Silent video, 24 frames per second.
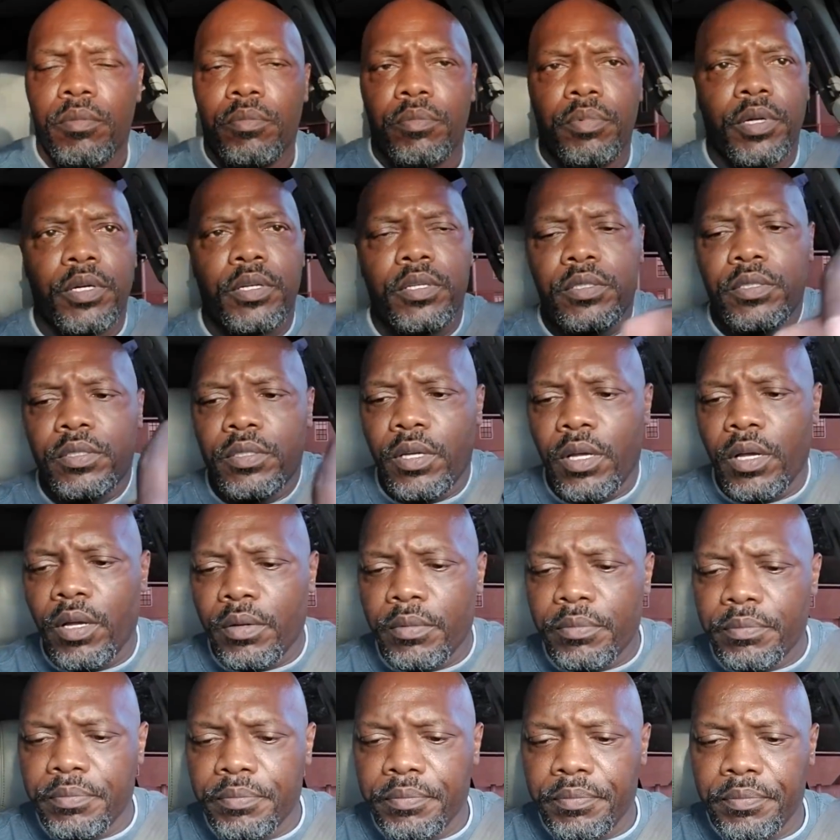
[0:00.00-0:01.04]
but it's
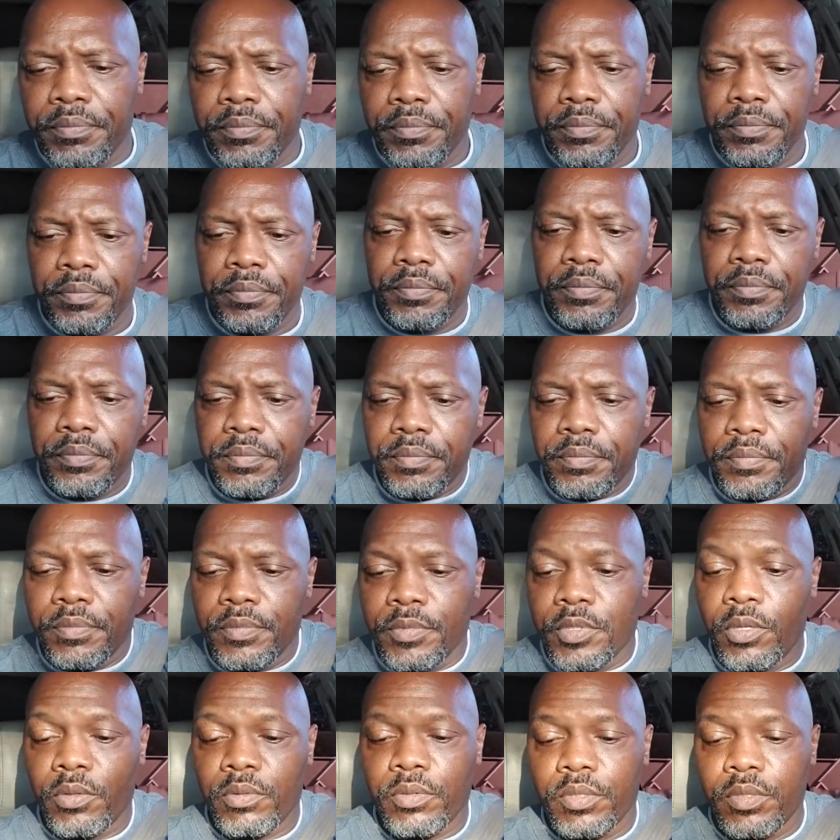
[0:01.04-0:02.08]

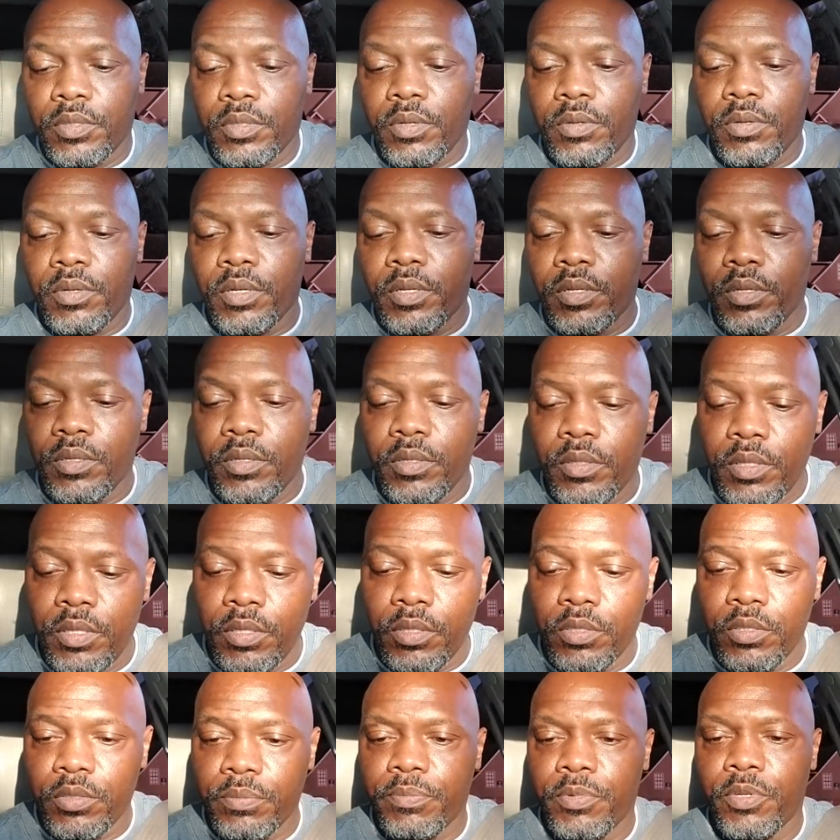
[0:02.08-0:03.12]
Dunkin' Donut,
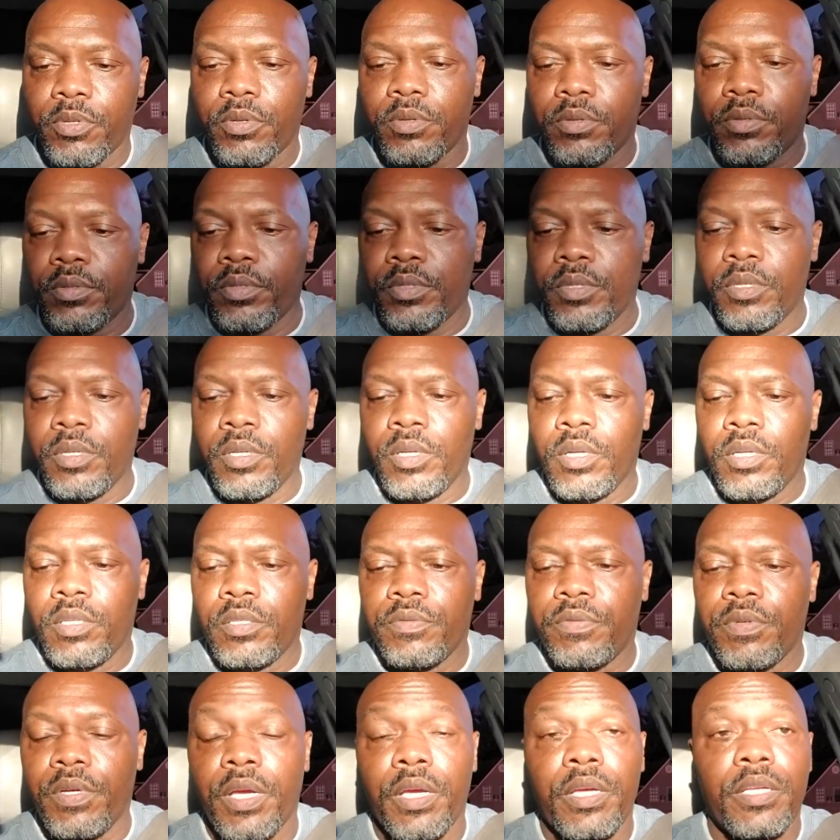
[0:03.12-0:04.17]
Hillsboro.
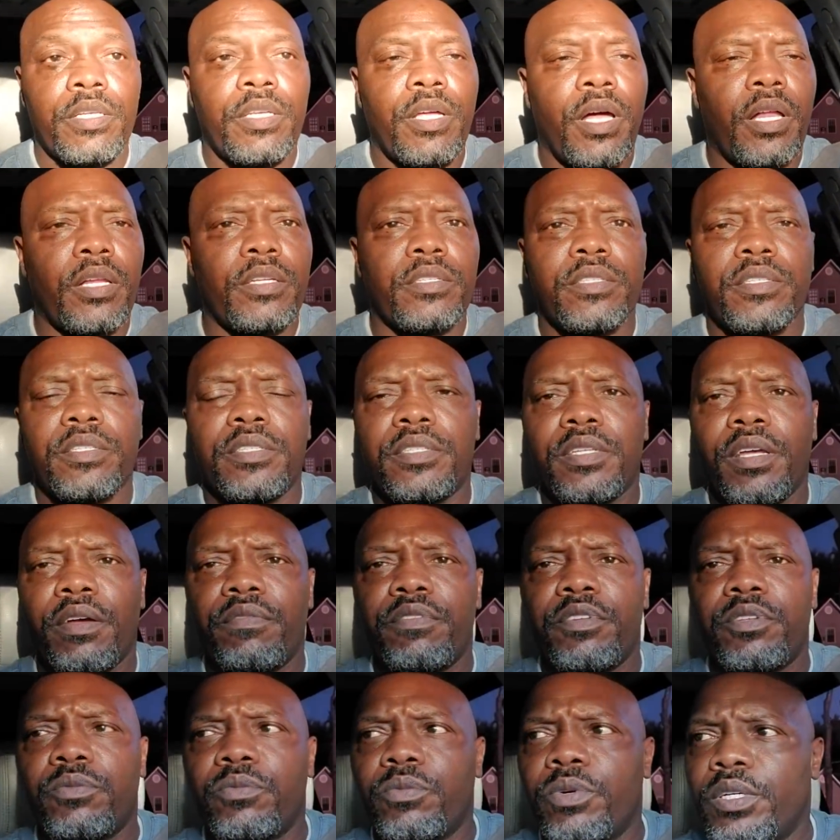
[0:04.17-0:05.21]
It's for
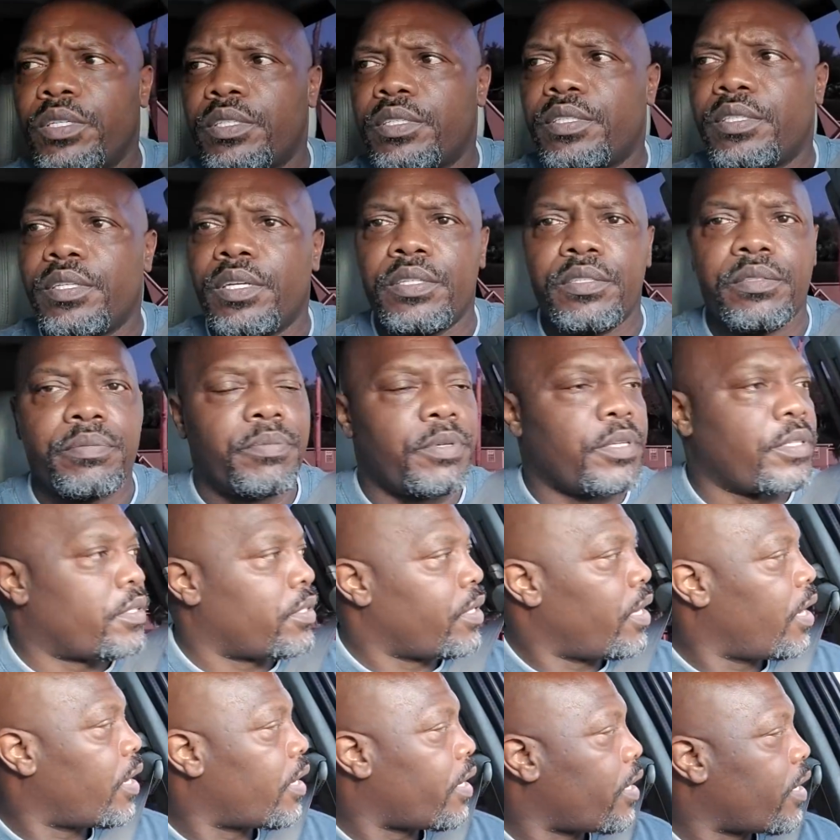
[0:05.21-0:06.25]
$8.71, but dang,